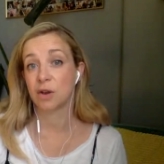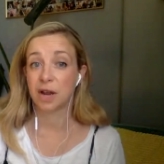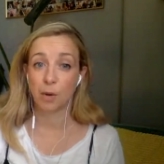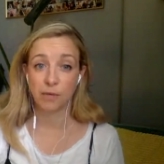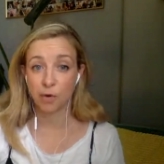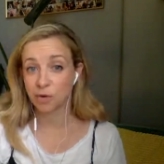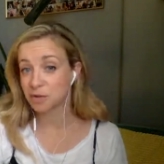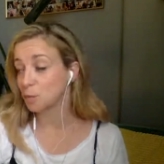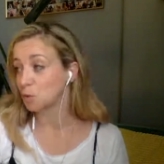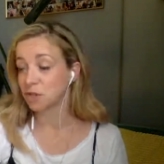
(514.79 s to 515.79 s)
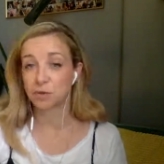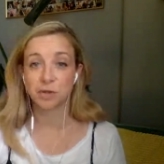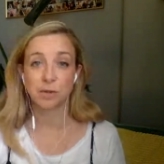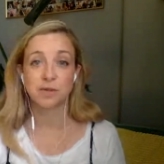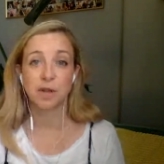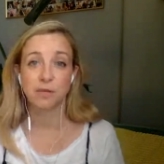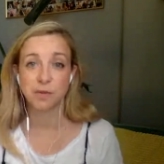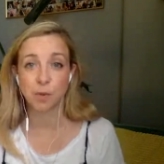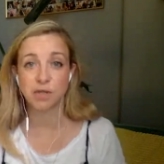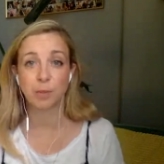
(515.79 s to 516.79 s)
Now I've got small children on sofas
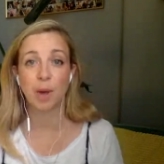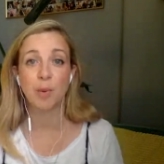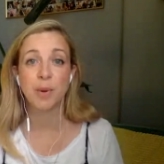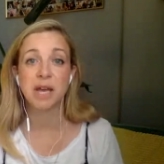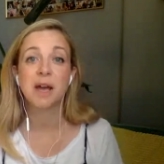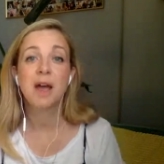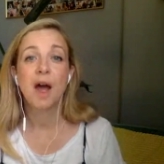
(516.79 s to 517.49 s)
watching Peppa Pig,